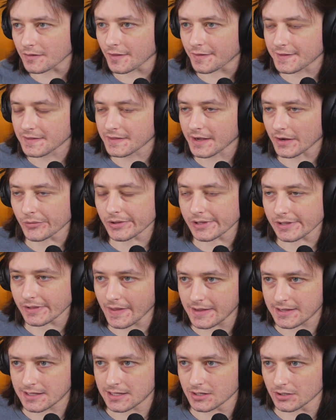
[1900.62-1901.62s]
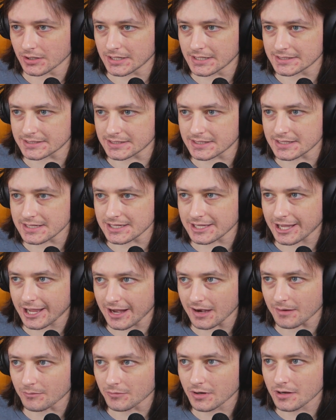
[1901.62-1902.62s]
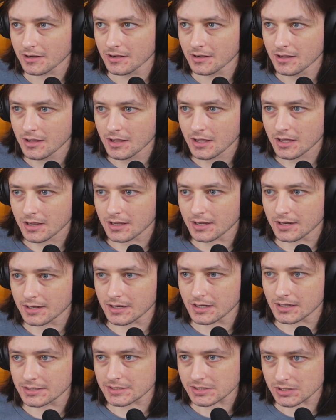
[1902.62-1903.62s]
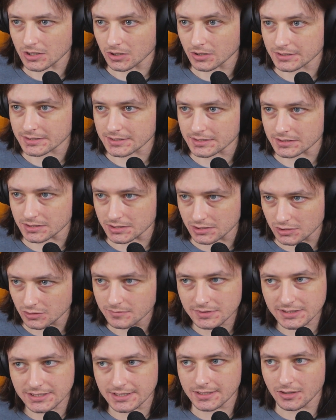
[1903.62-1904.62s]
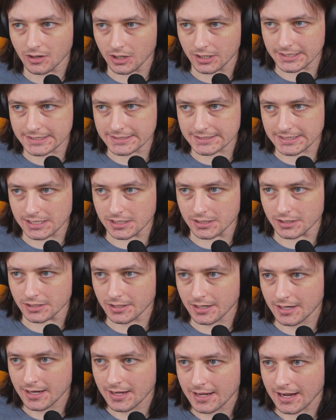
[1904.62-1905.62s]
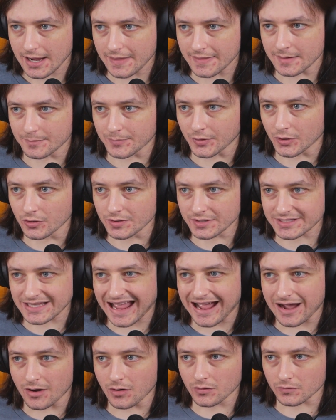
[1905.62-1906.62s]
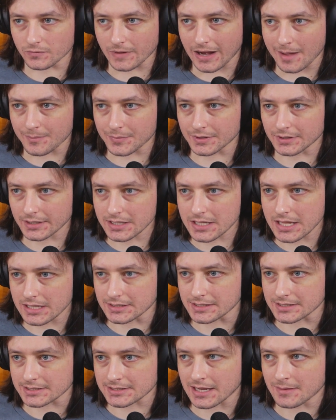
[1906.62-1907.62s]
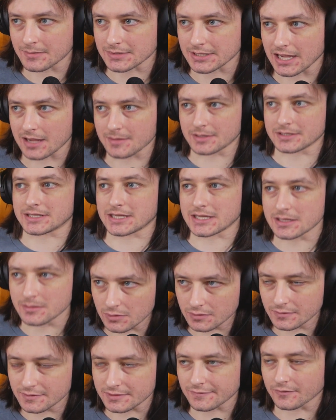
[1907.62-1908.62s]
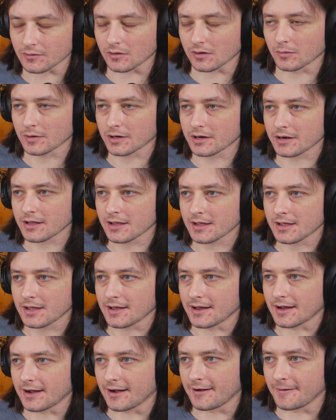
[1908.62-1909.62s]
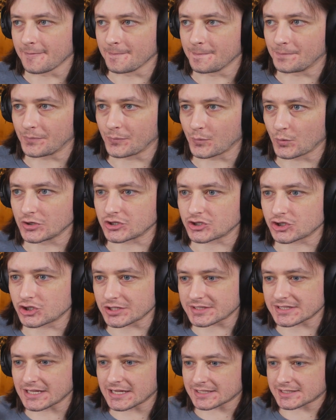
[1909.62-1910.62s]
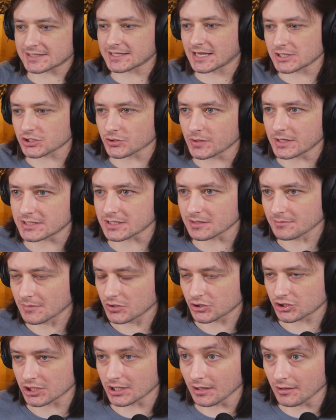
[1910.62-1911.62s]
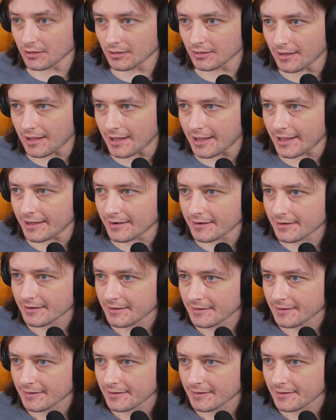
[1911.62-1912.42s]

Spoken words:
the thing that I really like here is the camera starts zoomed in on his ear and then pulls out rapidly at the same time as he moves forward, which just accentuates the motion a lot.